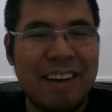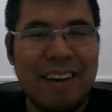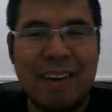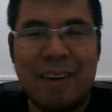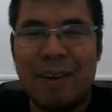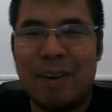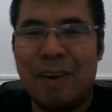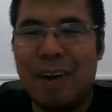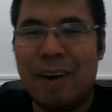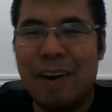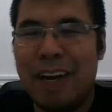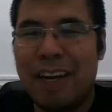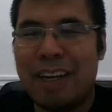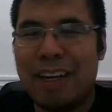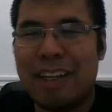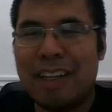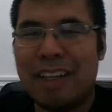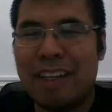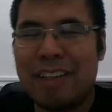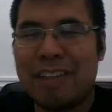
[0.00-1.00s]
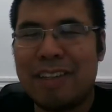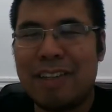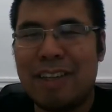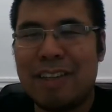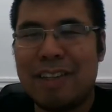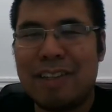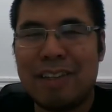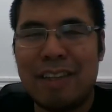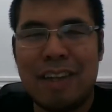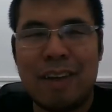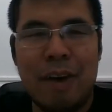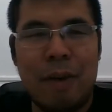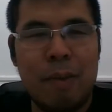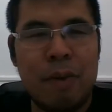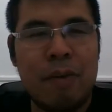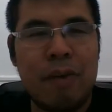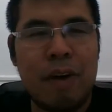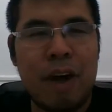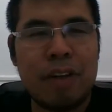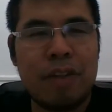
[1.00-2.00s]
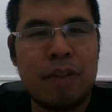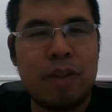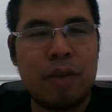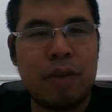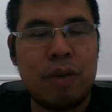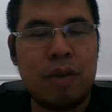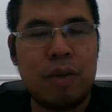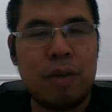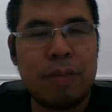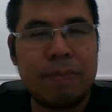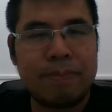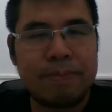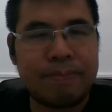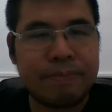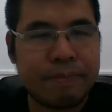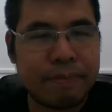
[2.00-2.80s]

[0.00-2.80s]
All right. Let's move on to